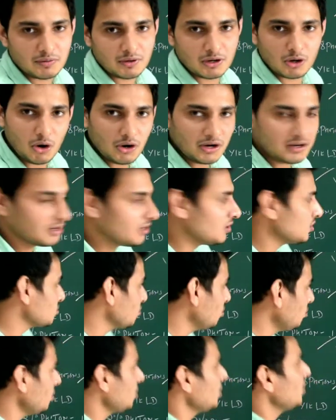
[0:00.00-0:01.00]
Got it?
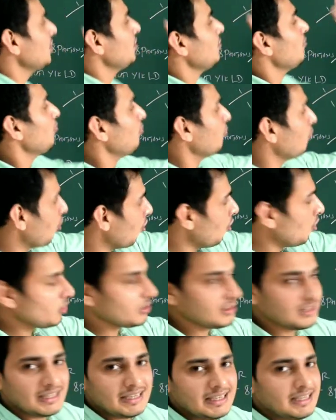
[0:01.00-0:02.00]
So
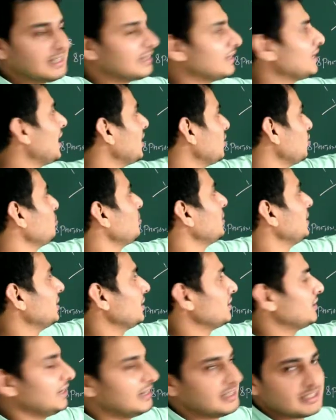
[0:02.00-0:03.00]
more the
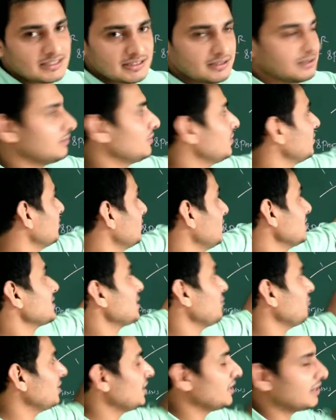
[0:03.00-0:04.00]
nanometer, that is the
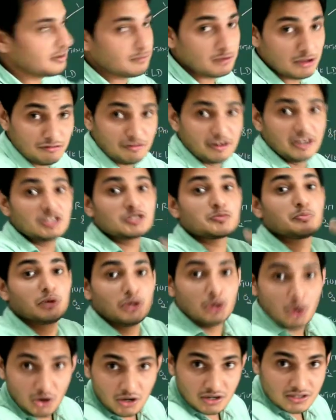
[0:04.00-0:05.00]
700, if it is
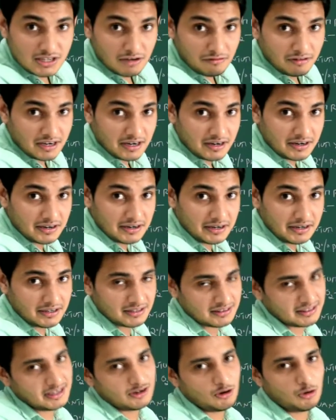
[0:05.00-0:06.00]
beyond
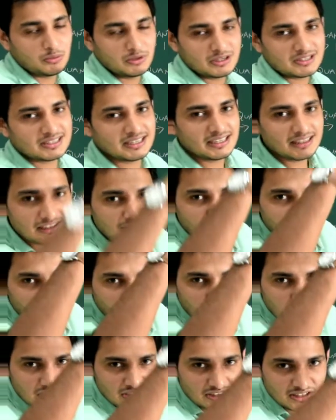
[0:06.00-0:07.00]
700, then obviously the
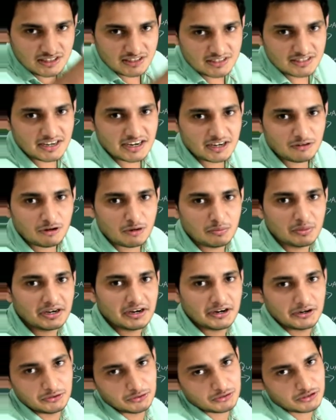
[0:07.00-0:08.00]
photosynthesis rate will be
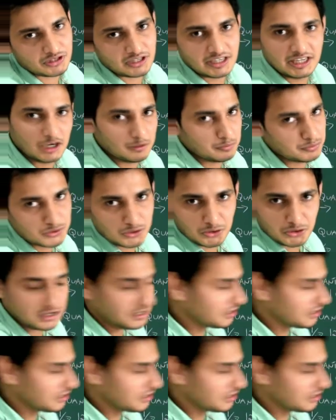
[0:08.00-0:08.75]
reduced. He observed